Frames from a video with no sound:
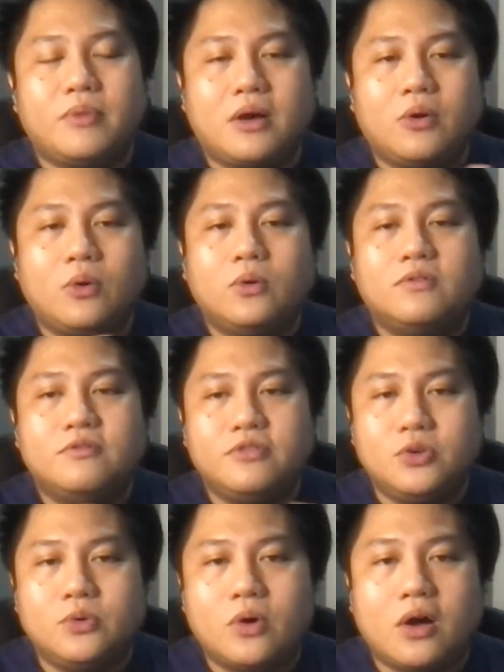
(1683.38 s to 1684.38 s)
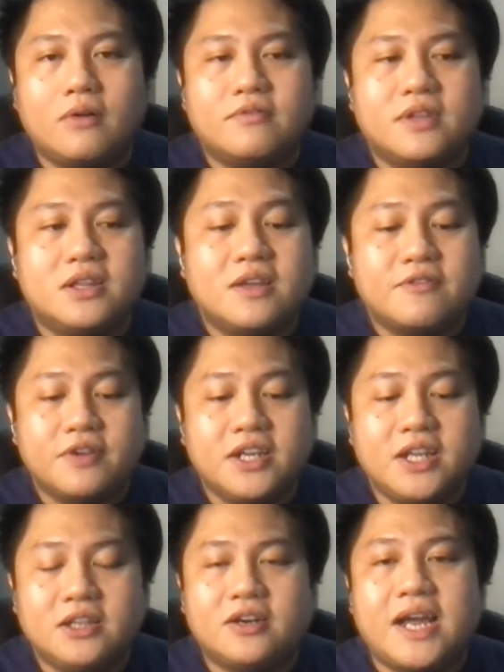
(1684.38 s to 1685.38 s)
now a whole view of the
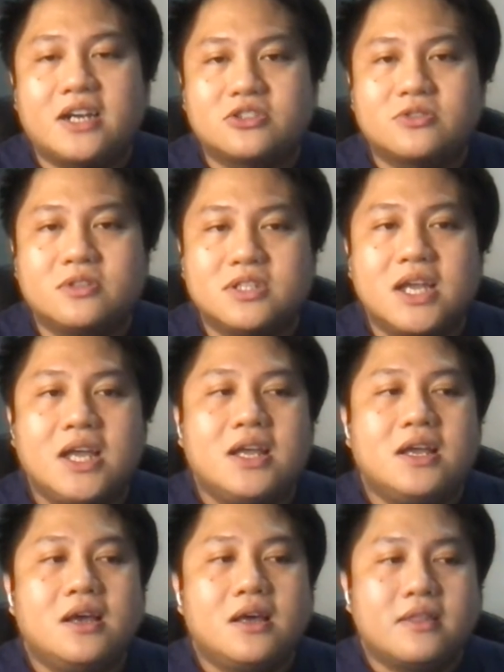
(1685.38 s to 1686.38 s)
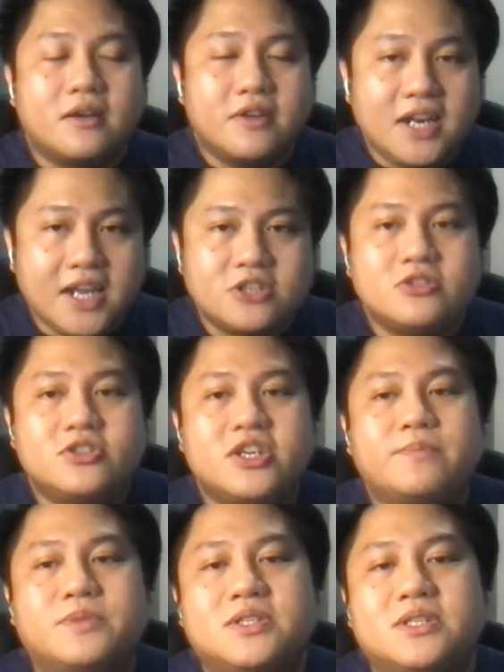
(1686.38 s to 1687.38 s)
different interactions, the
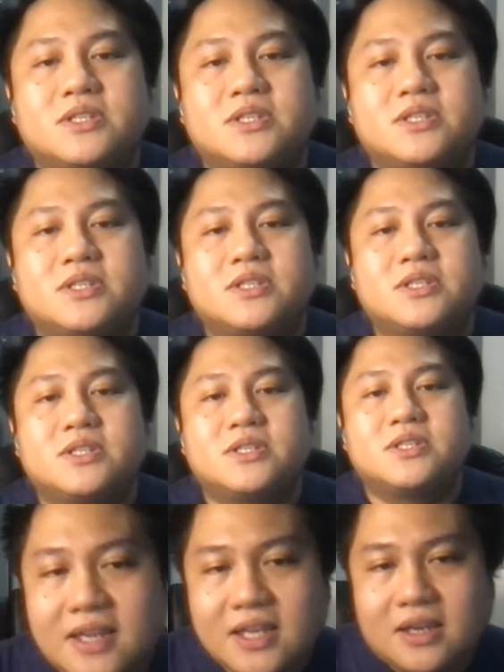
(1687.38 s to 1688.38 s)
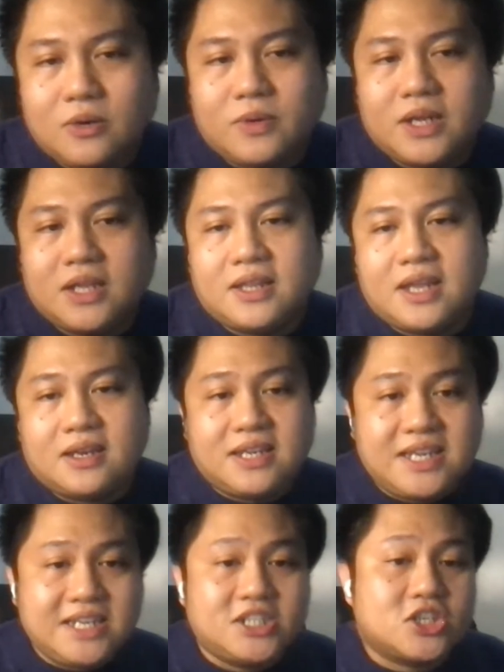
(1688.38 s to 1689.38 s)
relationships, the data
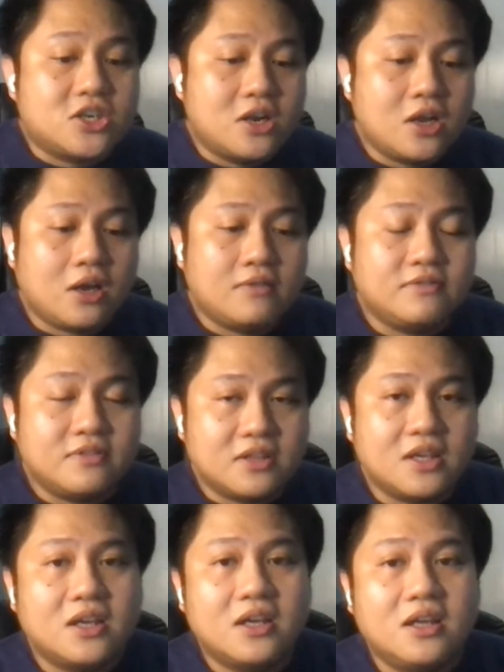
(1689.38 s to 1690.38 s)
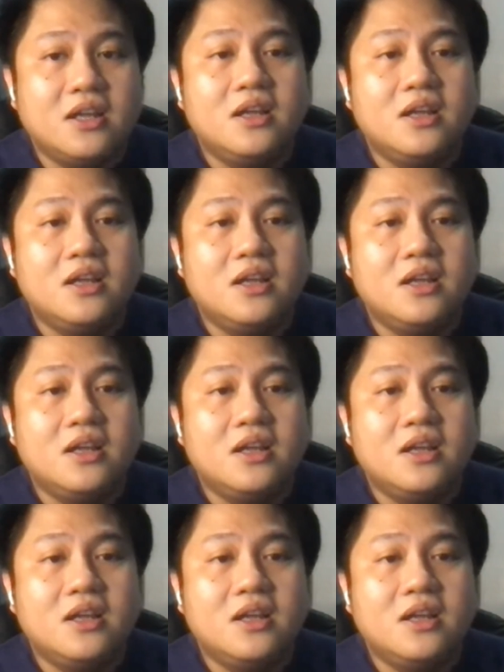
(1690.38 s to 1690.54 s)
included in each of